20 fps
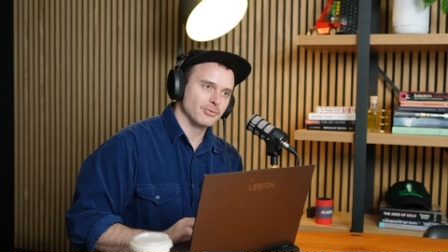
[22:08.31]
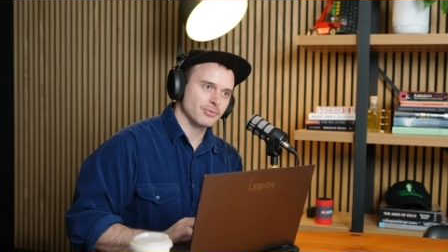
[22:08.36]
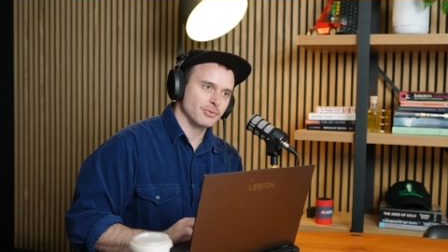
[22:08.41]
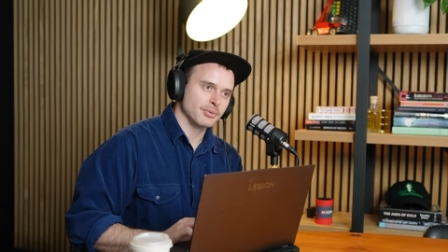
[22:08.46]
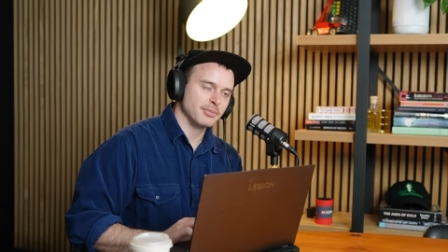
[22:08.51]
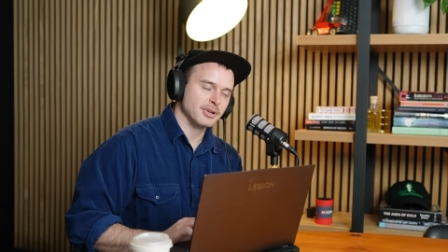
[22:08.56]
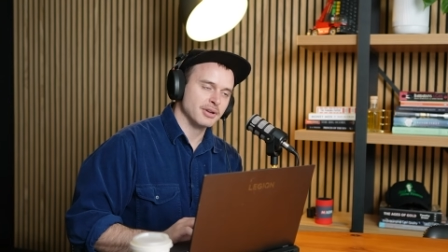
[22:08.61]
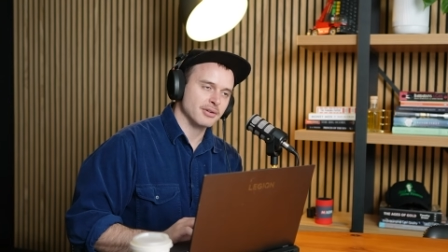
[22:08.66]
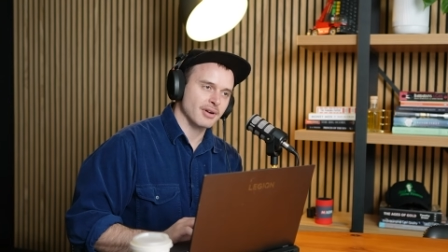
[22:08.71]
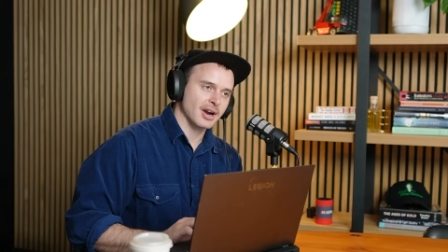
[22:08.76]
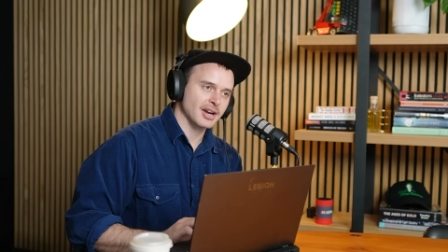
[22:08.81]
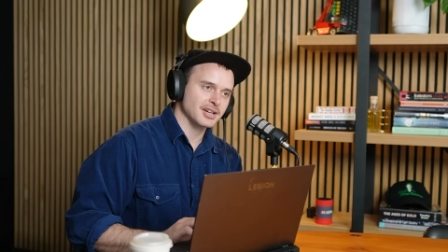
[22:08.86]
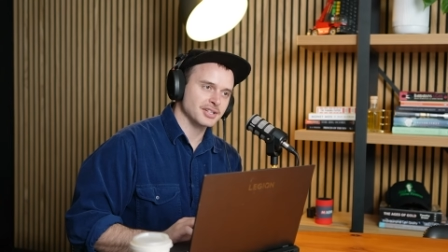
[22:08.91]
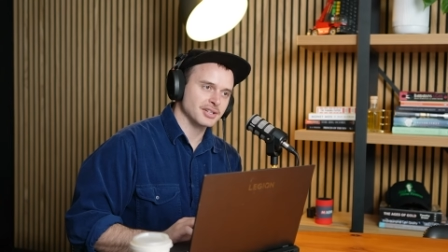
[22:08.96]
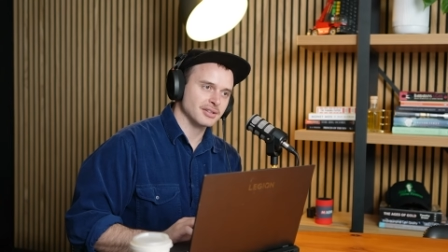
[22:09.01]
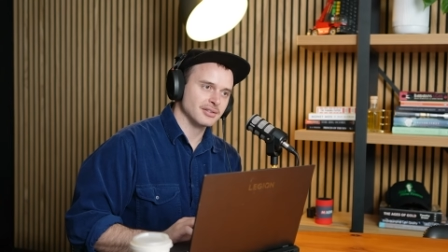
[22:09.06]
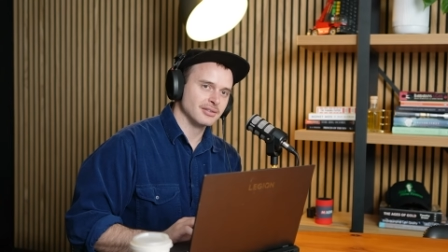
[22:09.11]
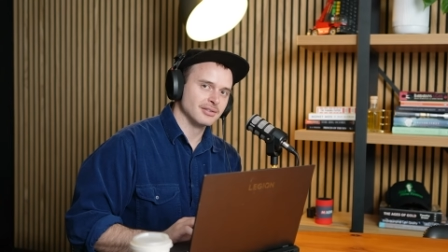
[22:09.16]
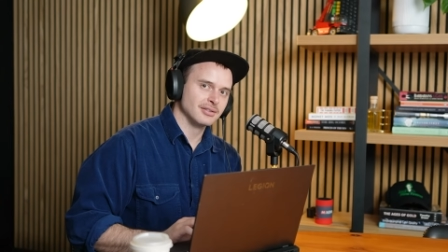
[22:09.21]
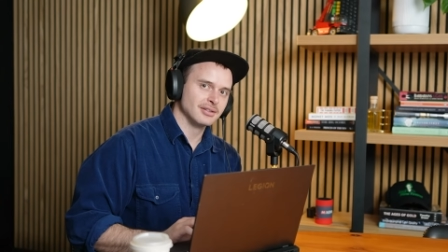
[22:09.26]

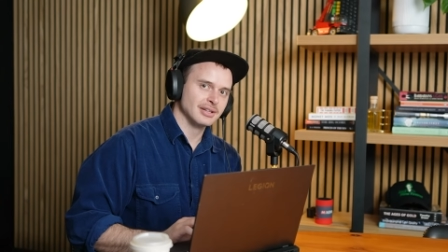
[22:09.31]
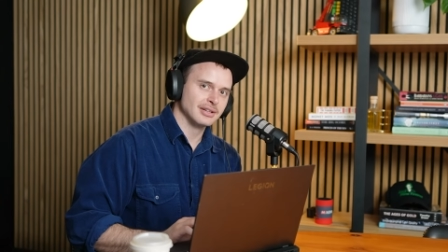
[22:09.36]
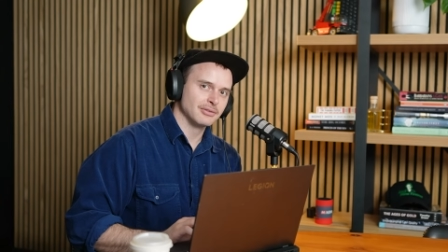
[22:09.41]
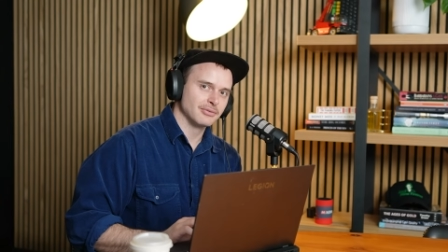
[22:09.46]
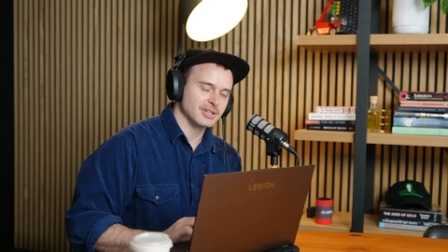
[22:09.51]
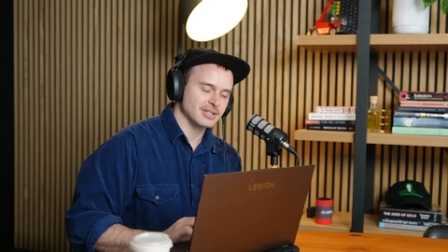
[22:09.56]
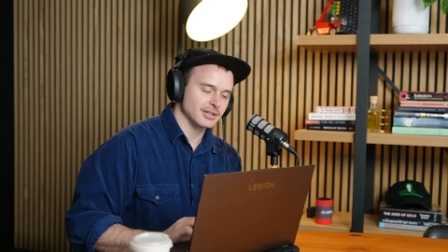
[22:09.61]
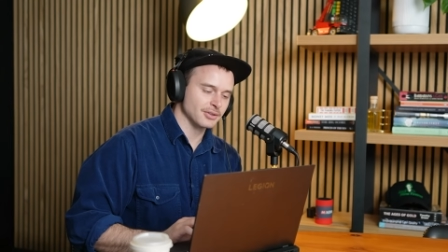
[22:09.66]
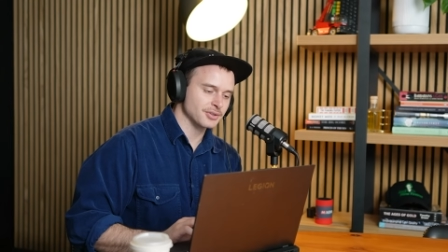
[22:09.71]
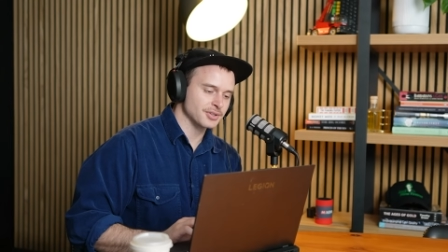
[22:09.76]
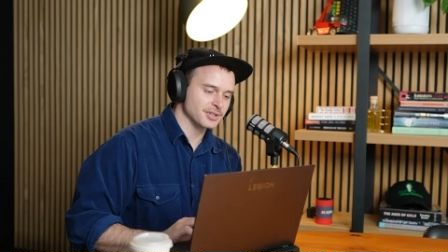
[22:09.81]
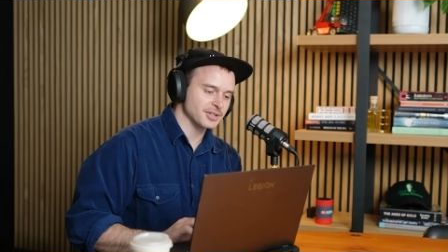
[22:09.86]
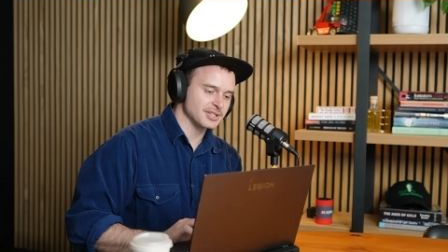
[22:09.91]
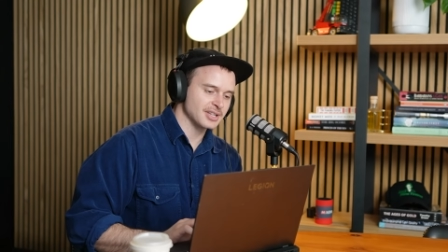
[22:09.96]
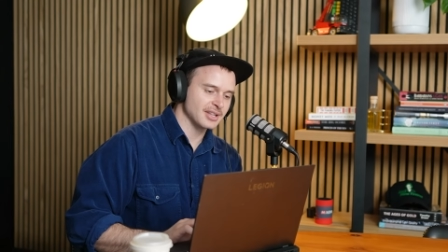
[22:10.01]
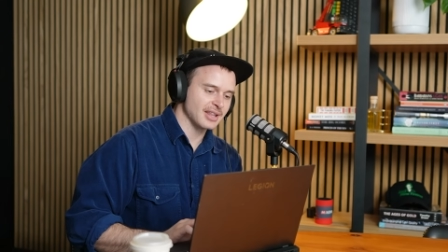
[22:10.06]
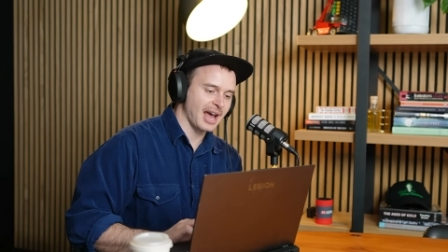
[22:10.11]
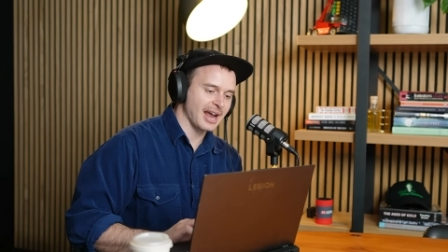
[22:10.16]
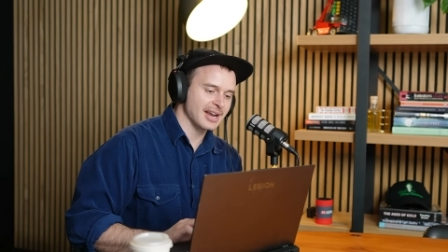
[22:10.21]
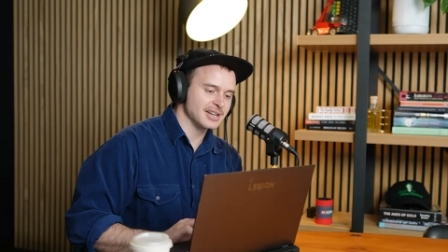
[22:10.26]
remuneration
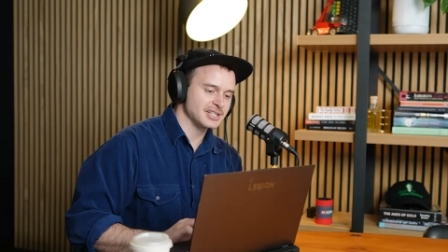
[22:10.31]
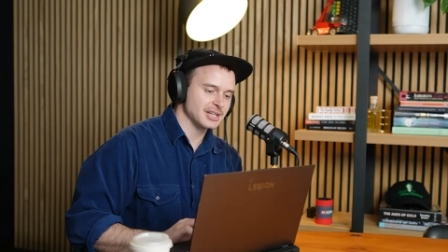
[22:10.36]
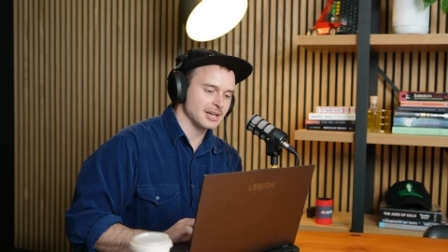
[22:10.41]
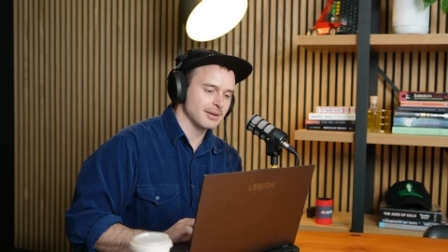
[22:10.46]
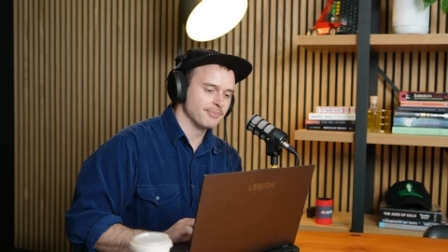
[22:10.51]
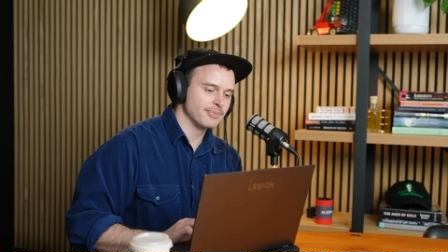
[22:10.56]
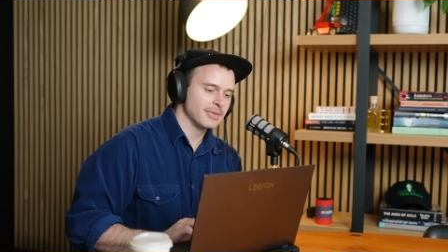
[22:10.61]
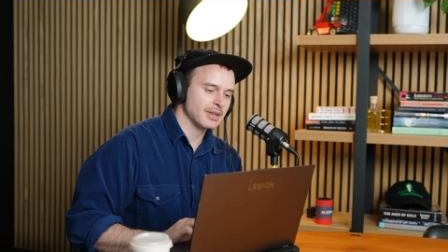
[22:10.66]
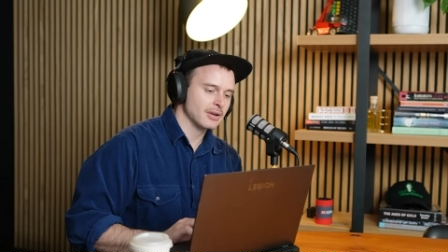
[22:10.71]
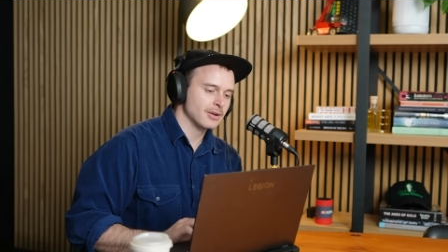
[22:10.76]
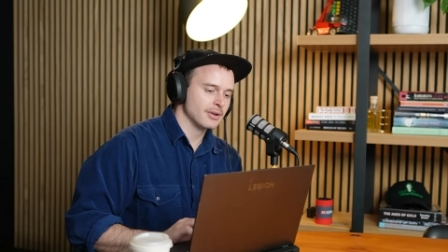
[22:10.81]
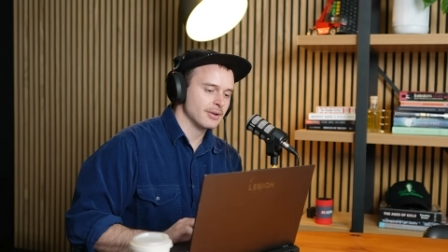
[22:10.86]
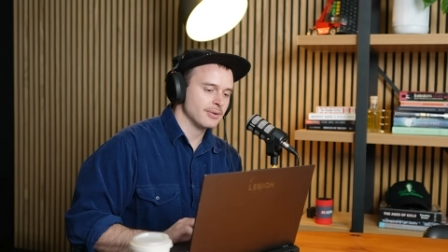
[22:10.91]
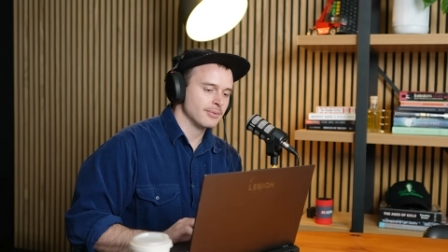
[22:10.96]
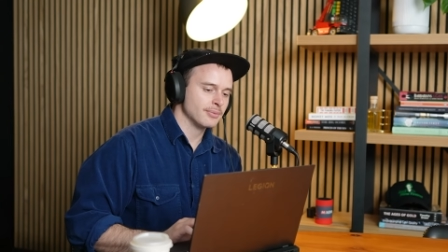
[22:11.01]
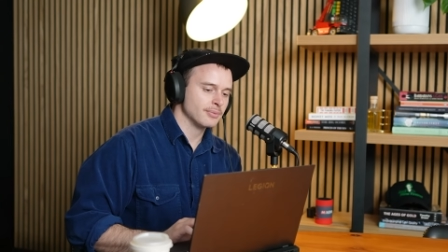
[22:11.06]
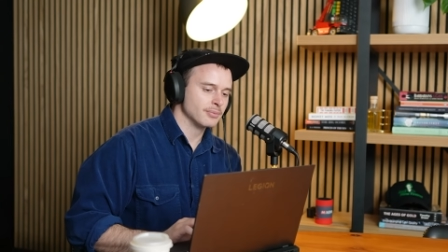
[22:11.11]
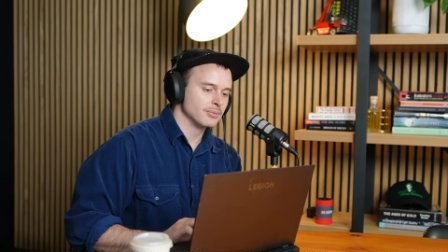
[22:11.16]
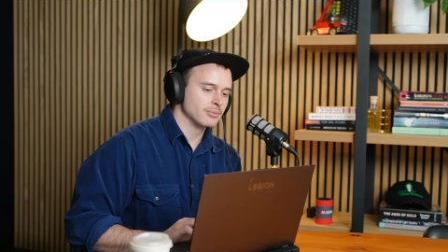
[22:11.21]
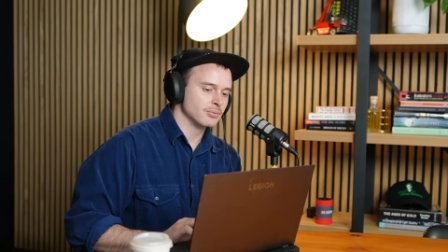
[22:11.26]
resolutions at the AGM
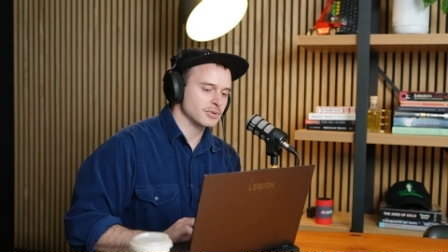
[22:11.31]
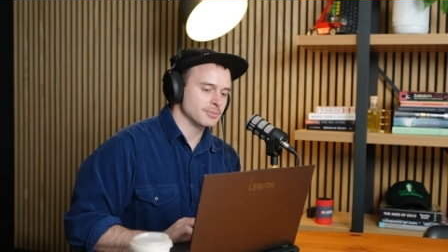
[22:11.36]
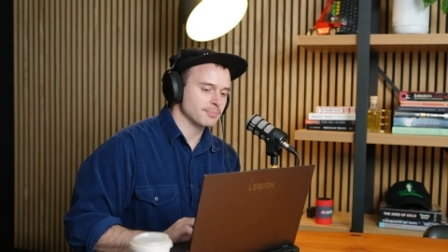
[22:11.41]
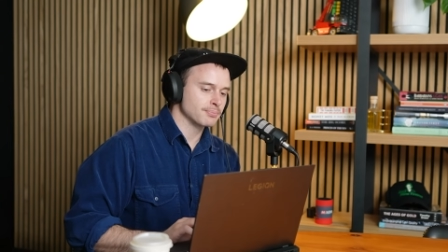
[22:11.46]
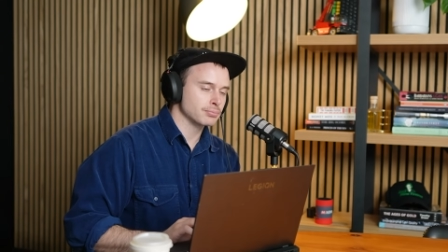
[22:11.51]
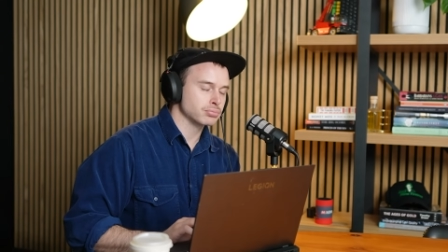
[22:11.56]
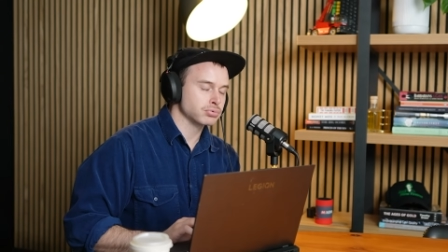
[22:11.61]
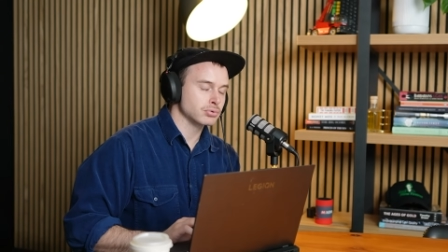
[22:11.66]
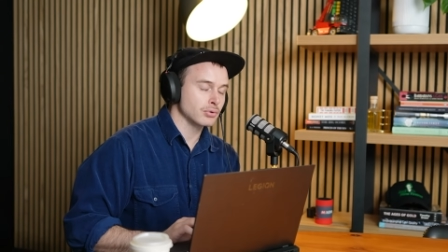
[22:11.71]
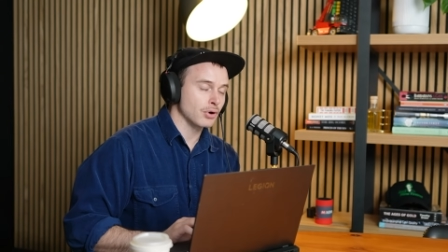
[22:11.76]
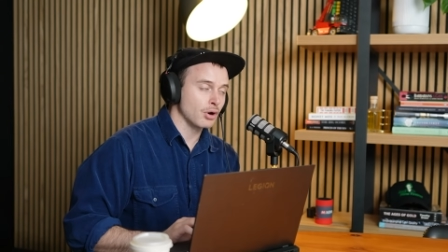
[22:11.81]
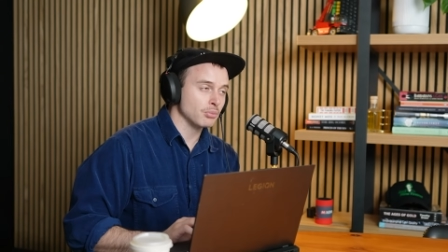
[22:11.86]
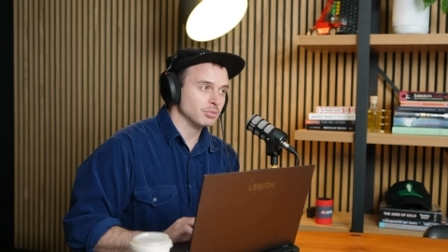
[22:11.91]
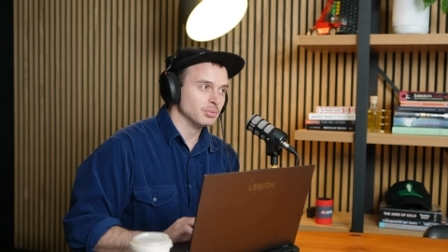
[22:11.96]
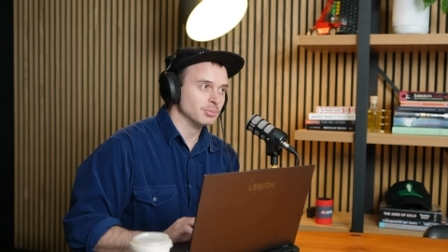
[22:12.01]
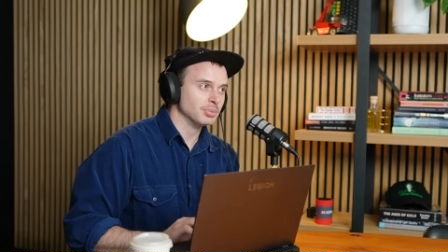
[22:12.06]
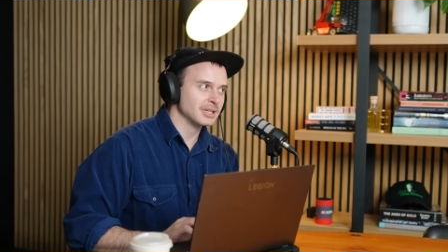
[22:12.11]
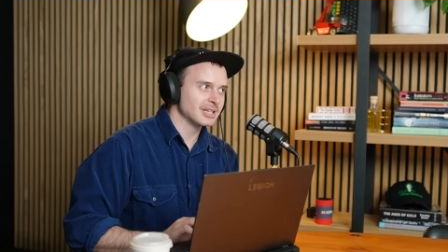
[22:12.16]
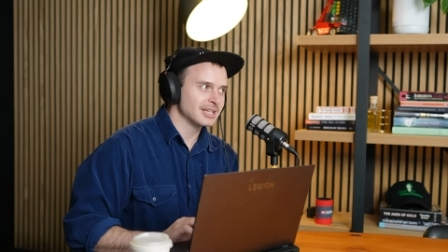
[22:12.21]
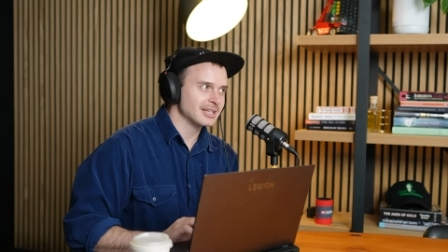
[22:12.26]
was
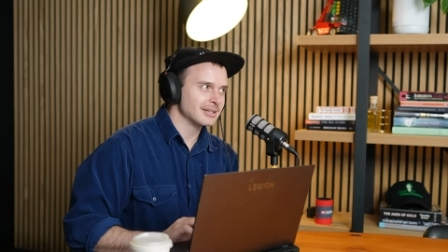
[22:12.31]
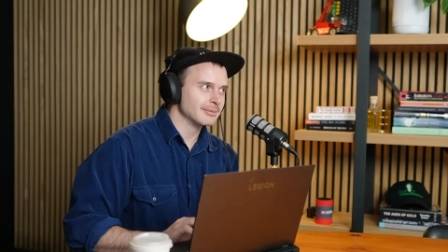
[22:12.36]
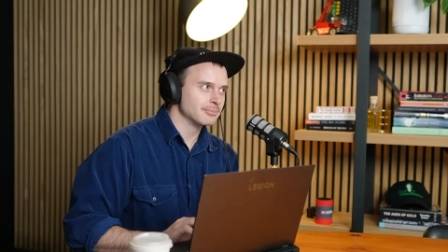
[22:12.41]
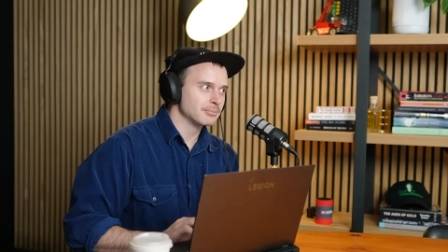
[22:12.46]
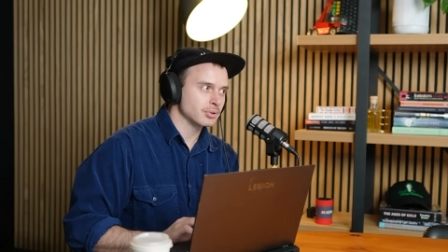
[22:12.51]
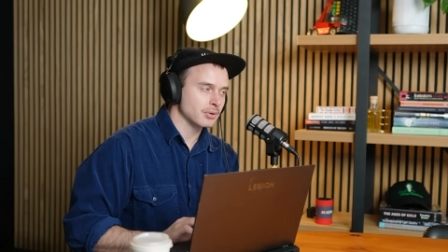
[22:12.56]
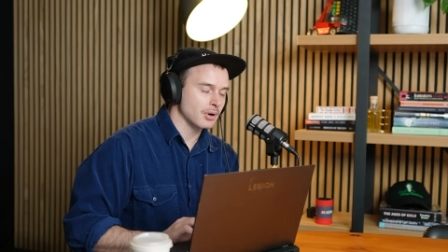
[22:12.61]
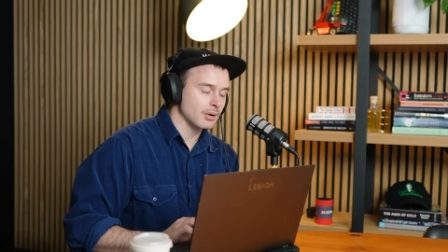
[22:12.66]
probably